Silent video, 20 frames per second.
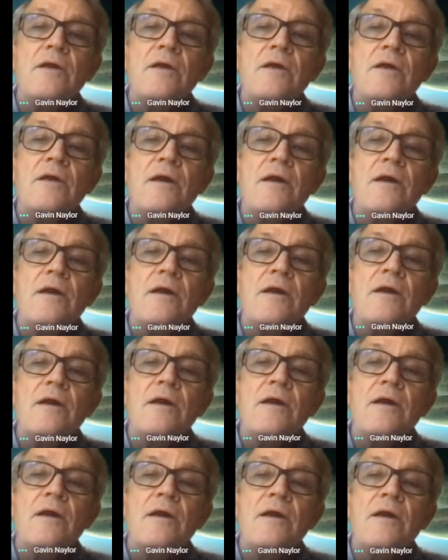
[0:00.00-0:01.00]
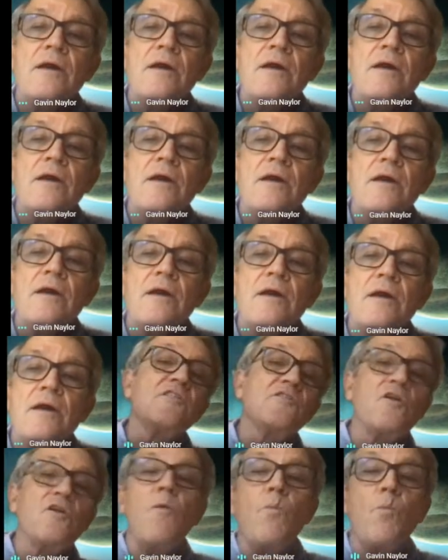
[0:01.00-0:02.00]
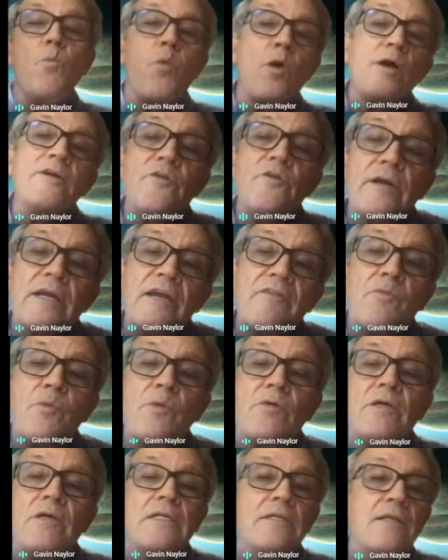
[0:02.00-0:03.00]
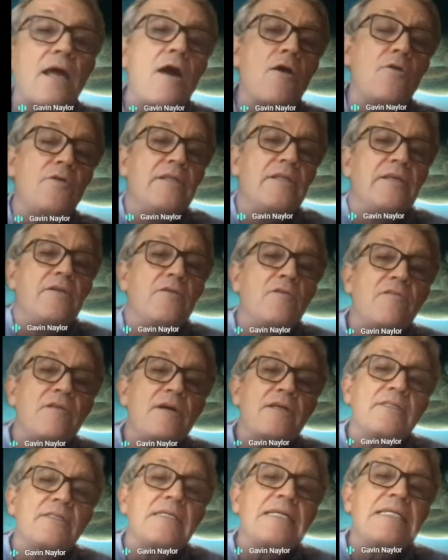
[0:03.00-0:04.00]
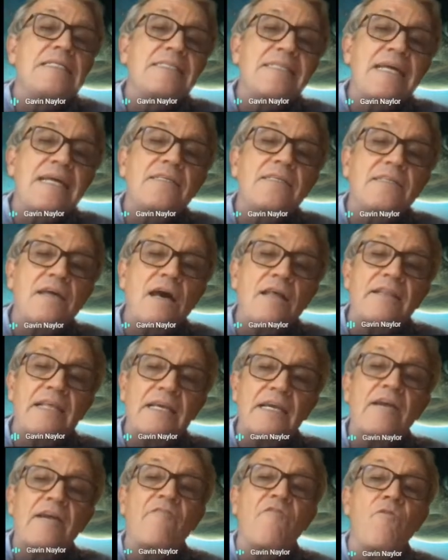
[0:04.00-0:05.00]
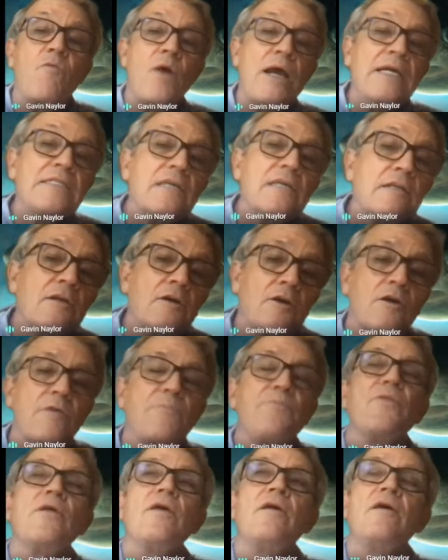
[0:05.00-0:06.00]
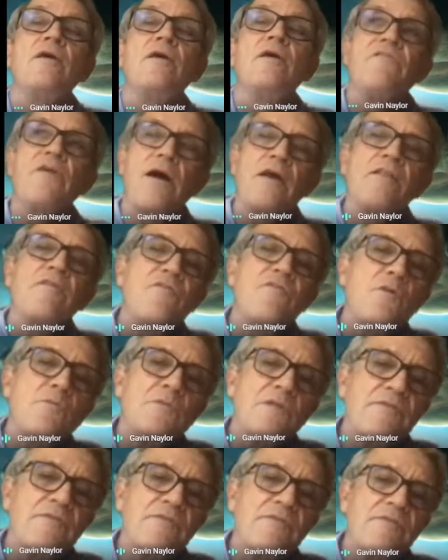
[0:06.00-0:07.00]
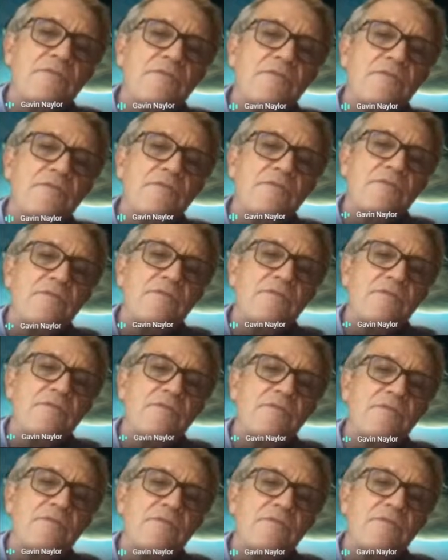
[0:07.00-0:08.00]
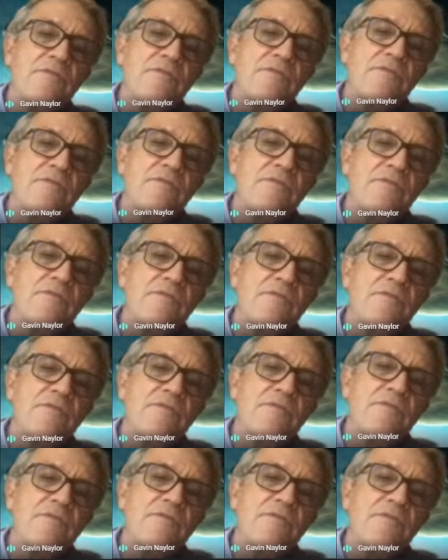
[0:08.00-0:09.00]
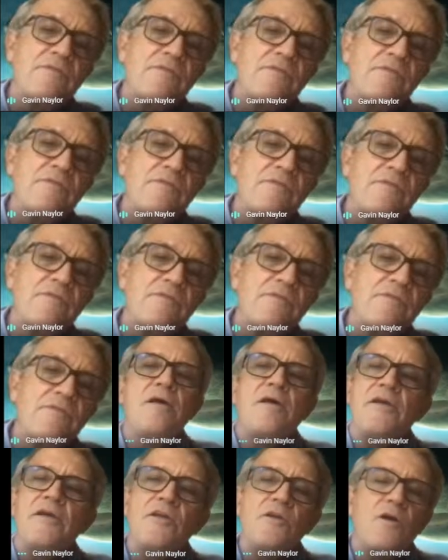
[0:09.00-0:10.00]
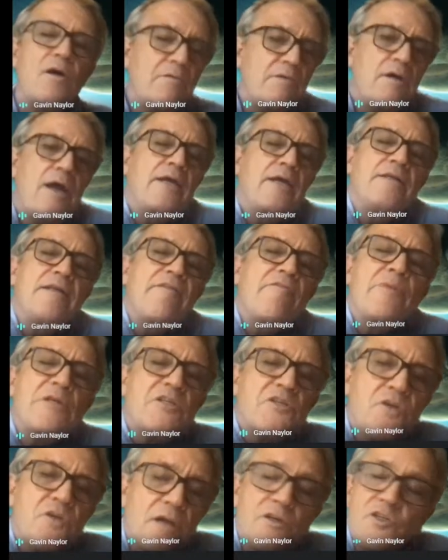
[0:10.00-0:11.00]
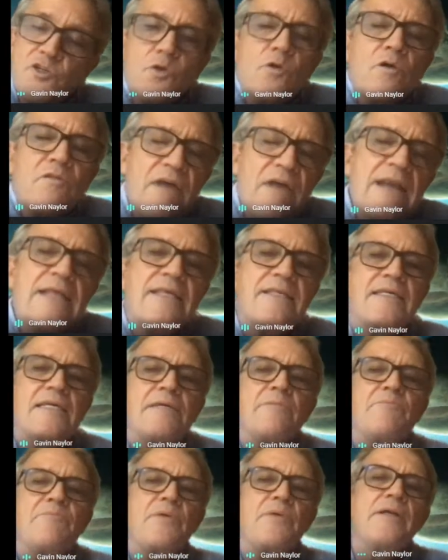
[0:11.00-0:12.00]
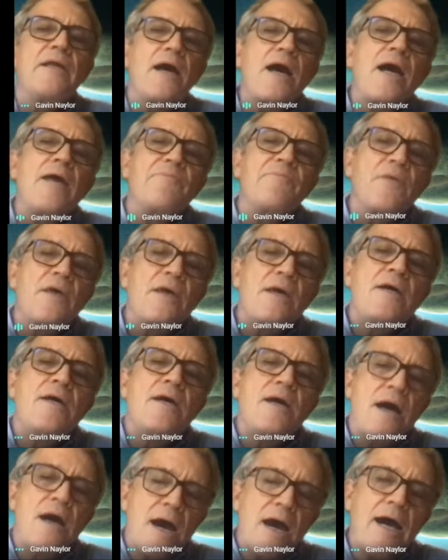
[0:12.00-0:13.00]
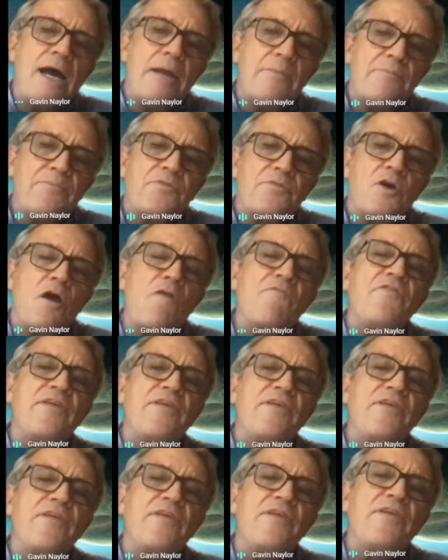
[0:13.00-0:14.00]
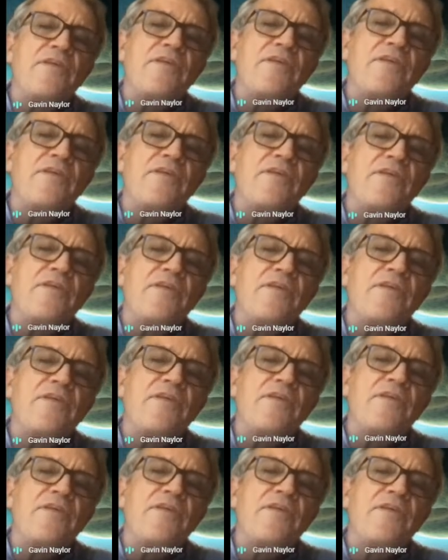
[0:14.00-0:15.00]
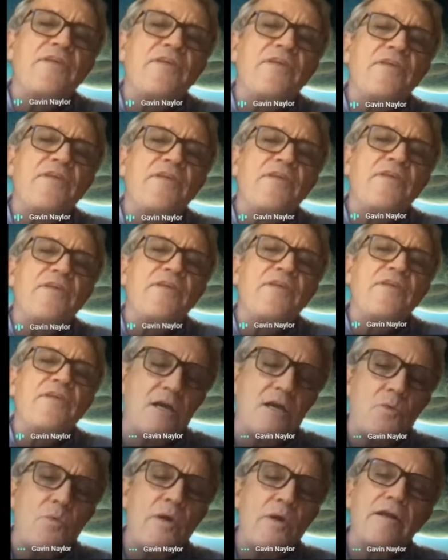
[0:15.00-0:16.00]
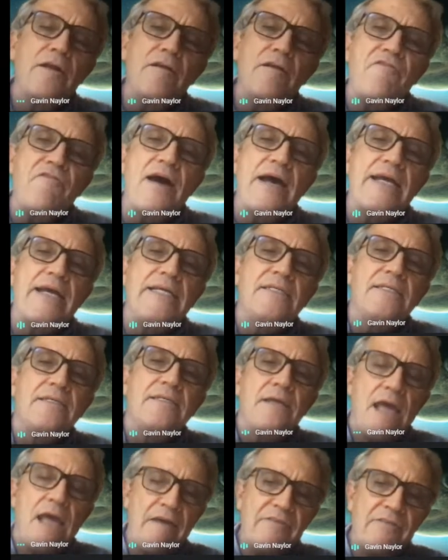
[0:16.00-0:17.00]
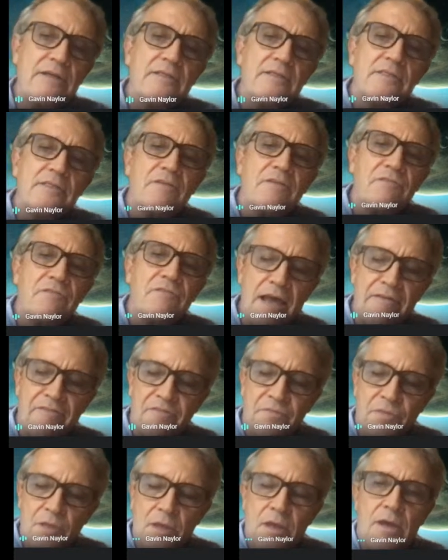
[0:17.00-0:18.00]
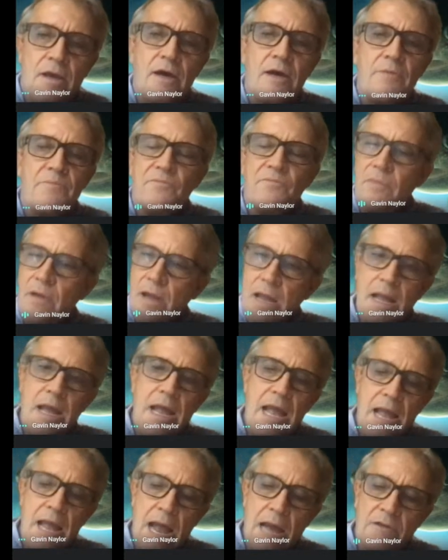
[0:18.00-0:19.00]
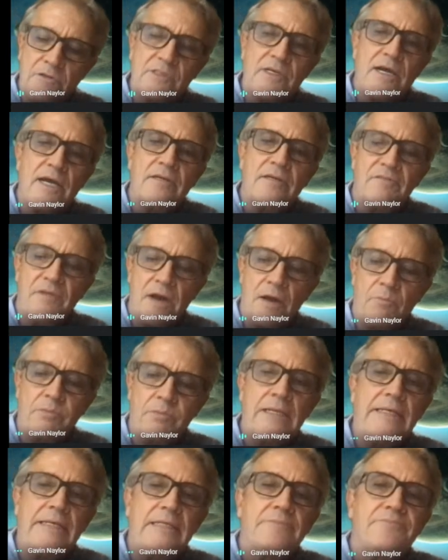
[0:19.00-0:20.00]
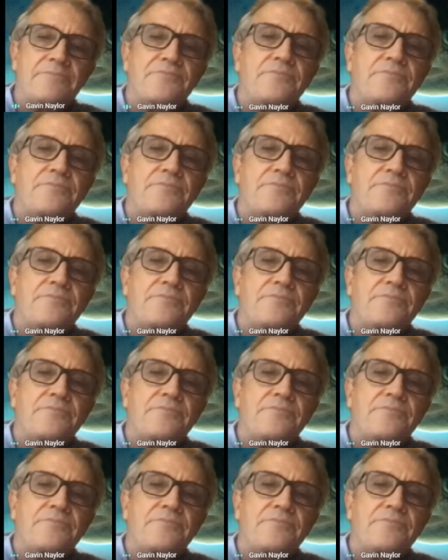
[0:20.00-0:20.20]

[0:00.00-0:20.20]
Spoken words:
And if that's the case, we should stop wondering if we're alone in the universe and instead start thinking of where to look for other forms of life. And NASA is doing this. I can never be sure of anything, but I'm confident that in the next 1,000 years, we're going to find evidence of life outside of our planet.